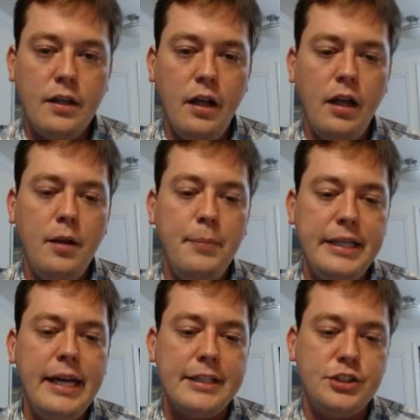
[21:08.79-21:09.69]

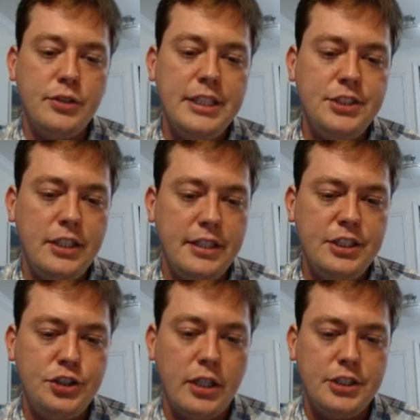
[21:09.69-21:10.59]
But yeah, so
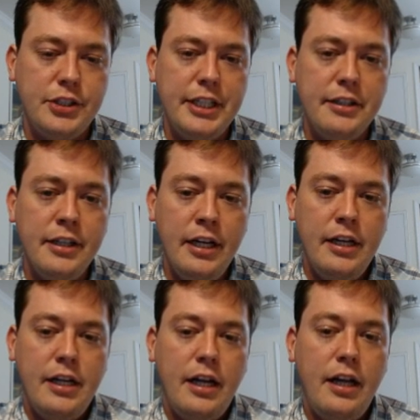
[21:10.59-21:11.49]
this structure here
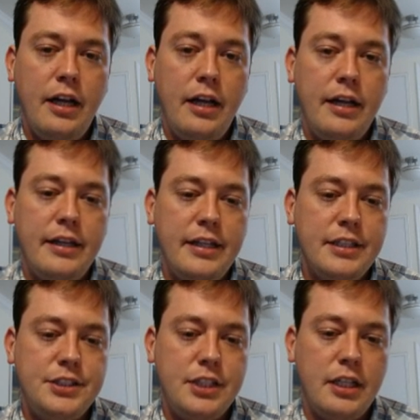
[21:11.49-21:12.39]

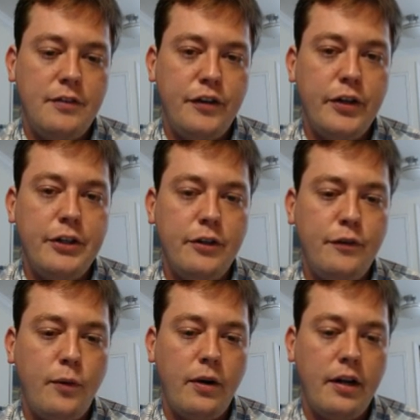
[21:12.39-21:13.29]
is very good
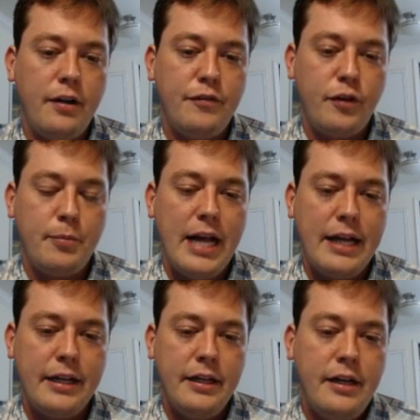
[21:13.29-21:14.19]
for
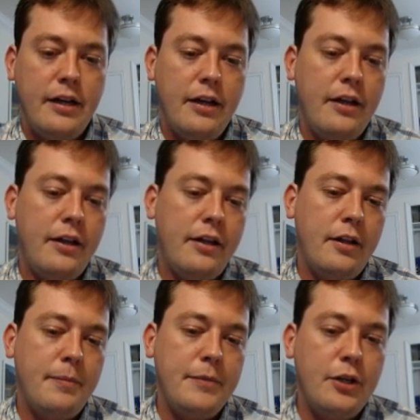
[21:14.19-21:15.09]
black.
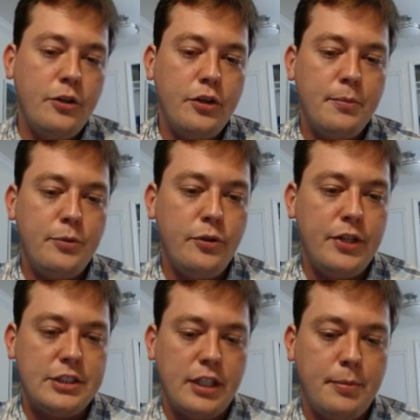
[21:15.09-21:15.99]
You can do
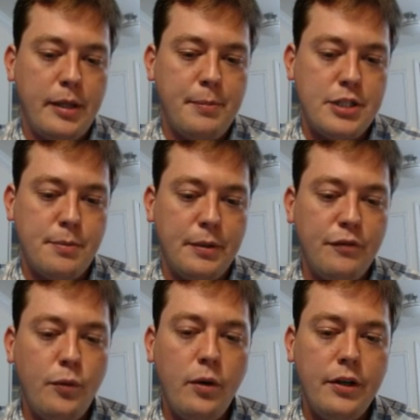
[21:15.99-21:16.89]
things like play bishop
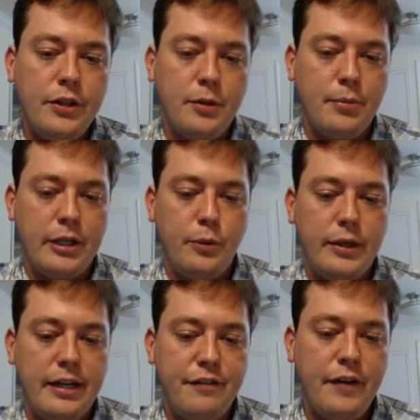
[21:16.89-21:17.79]
b4, you can play
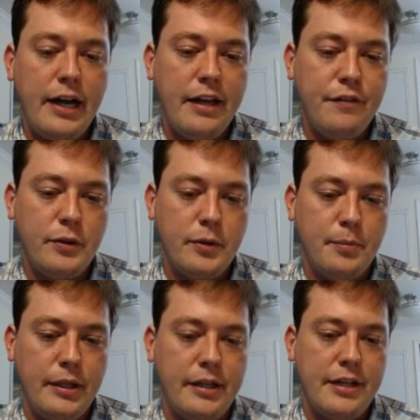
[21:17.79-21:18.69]
queen a5, you can
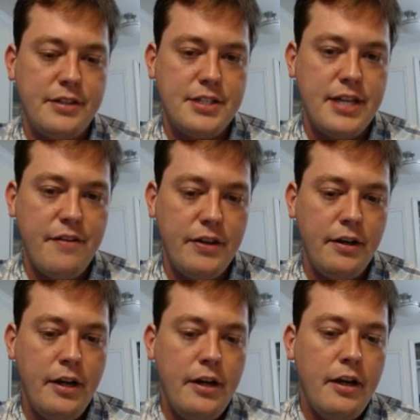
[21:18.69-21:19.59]
play knight
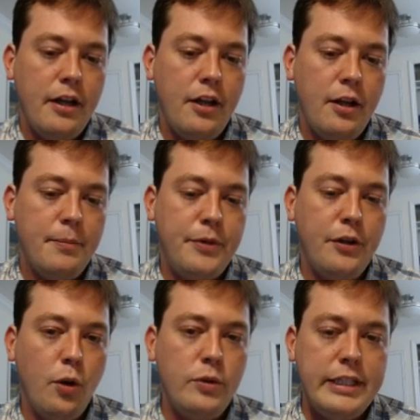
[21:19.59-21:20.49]
d7.
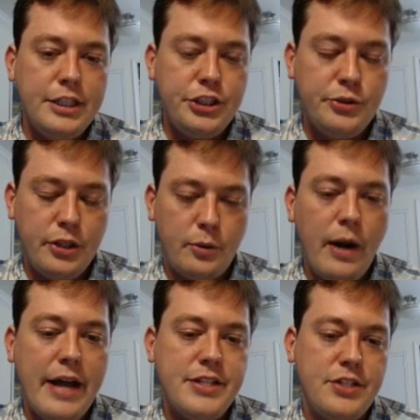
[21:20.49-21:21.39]
The only issue that
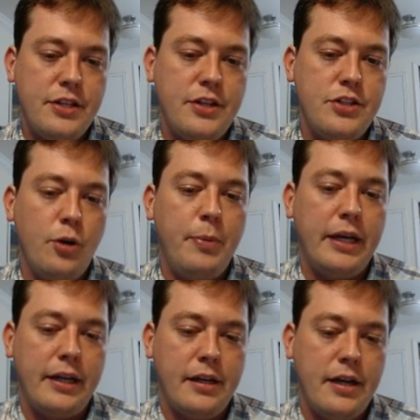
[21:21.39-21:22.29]
arises in this
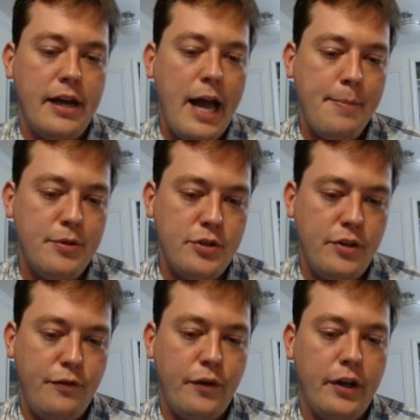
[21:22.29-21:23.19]
opening, and it happens
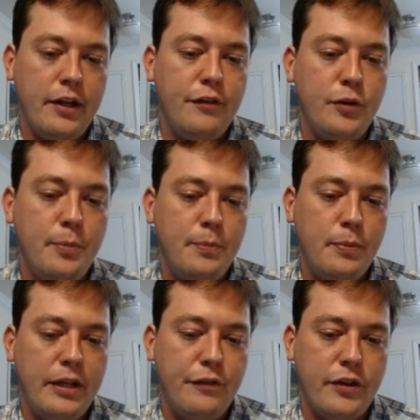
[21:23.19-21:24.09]
if you
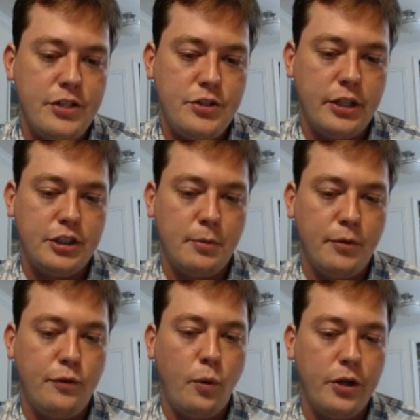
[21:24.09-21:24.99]
play for this structure
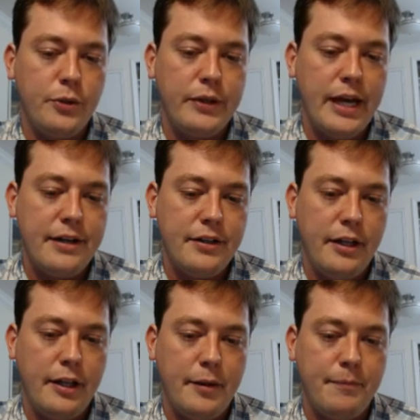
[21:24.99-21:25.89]
before you get
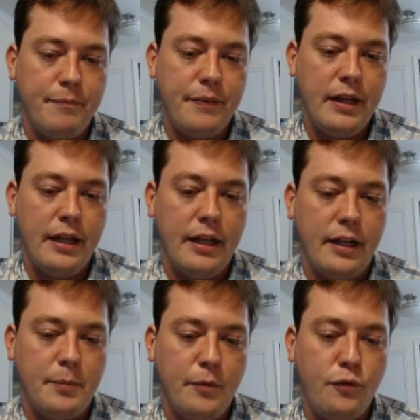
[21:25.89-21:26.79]

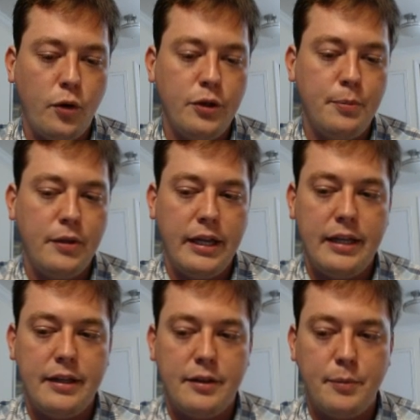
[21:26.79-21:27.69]
before you
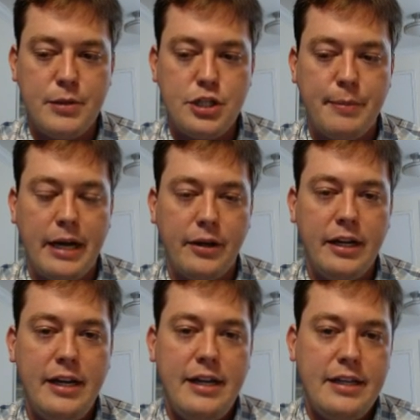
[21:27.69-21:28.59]
play the bishop out,
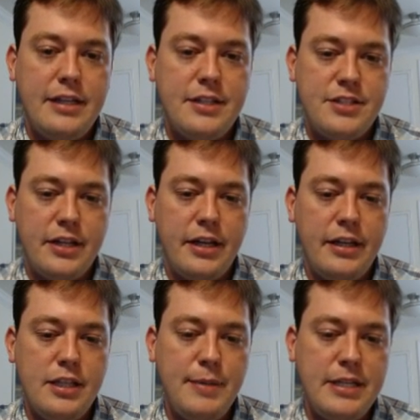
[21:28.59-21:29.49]
is
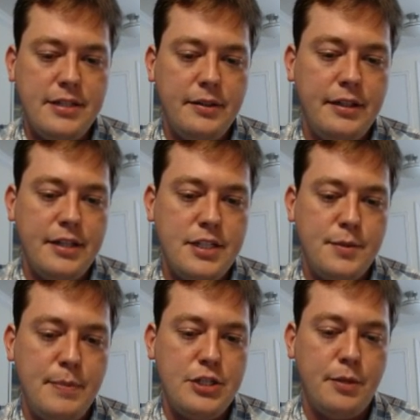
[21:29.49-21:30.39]
basically
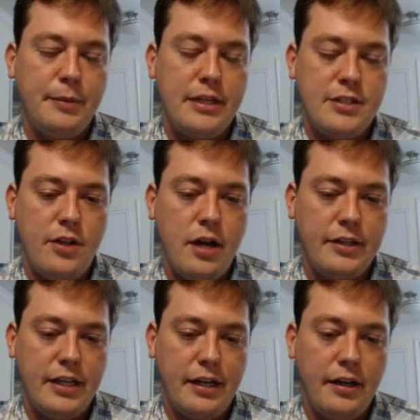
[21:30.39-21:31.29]
this bishop gets
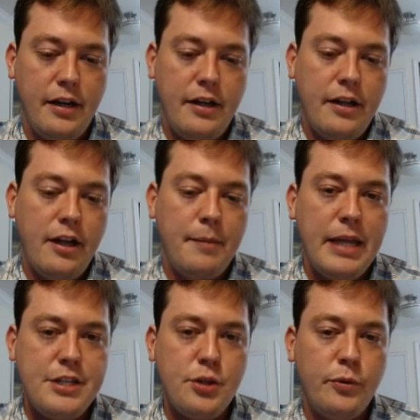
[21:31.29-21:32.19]
locked in.
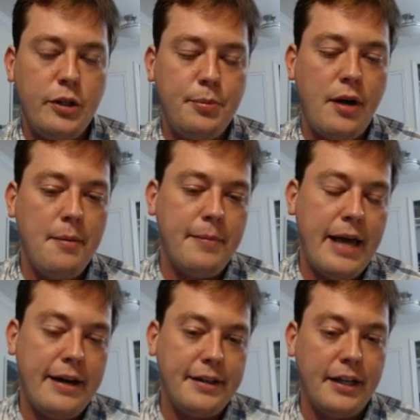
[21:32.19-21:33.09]
That's the really
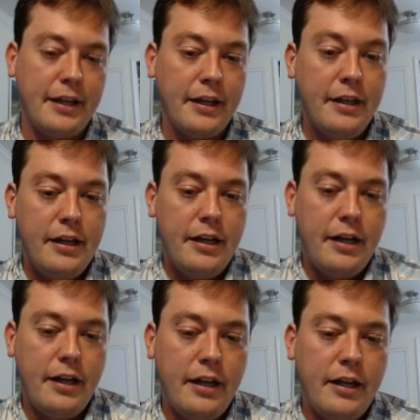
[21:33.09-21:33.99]
problematic thing.
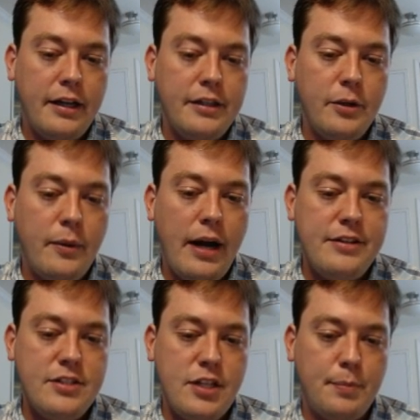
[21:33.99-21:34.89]

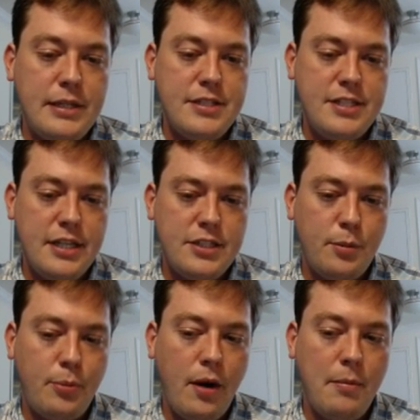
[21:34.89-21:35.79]
Ideas like b6
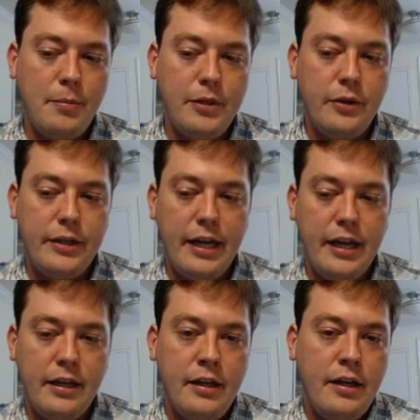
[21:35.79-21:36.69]
are probably
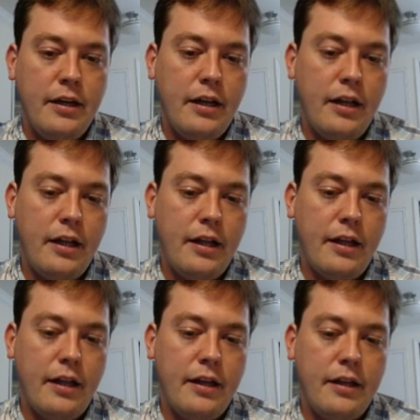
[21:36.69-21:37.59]
okay.
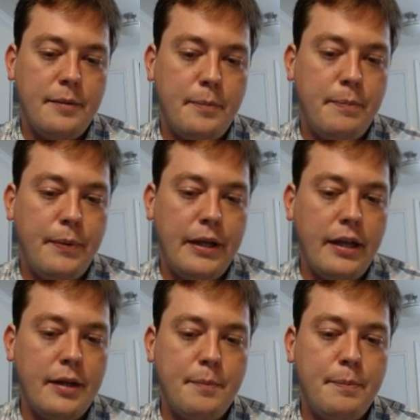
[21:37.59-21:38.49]

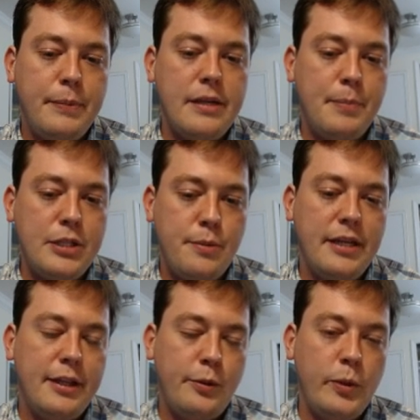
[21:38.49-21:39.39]
Bishop
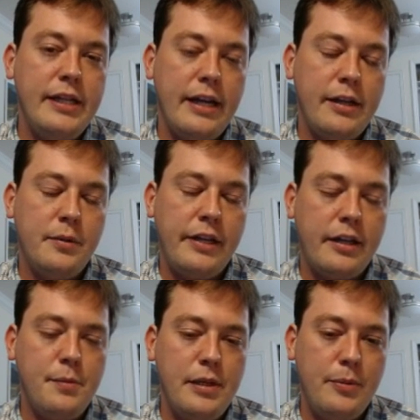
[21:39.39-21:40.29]
a3,
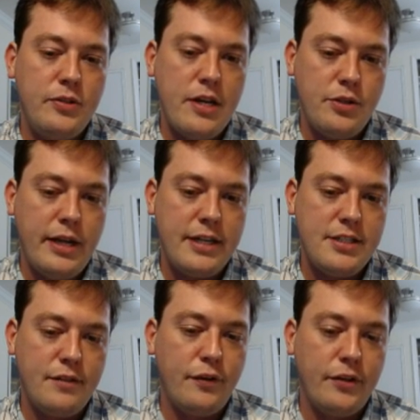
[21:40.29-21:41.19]
that can be a potential
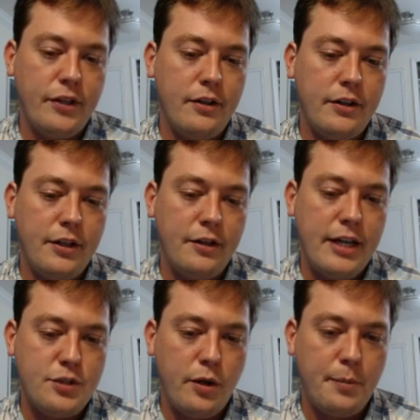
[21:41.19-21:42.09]
exit for the
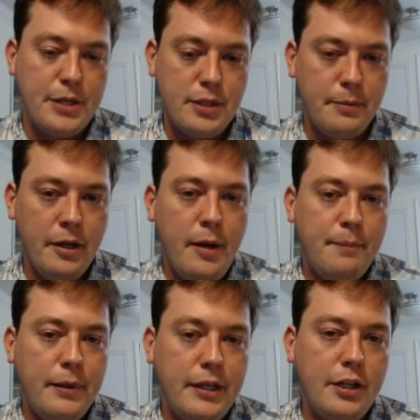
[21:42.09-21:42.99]
light squared bishop,
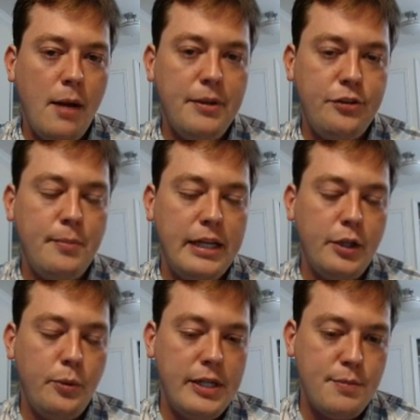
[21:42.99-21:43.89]
but common to many
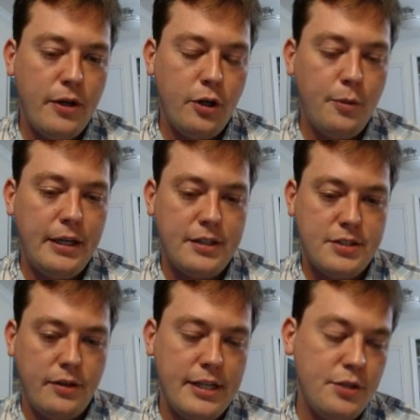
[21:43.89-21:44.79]
queen's pawn
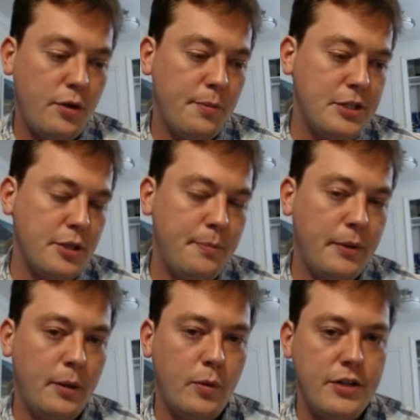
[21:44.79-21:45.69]
openings, the light squared bishop
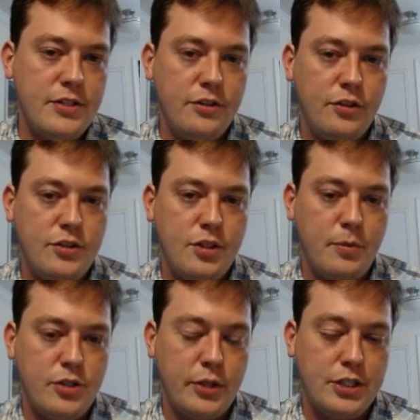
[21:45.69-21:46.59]
runs into
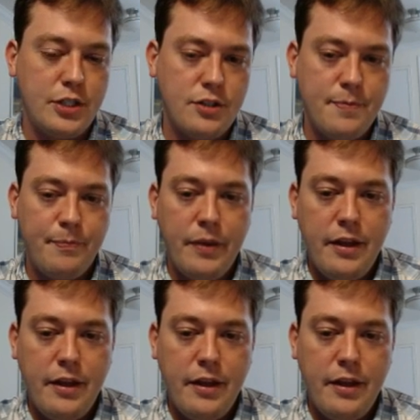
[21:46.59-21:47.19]
some restrictions.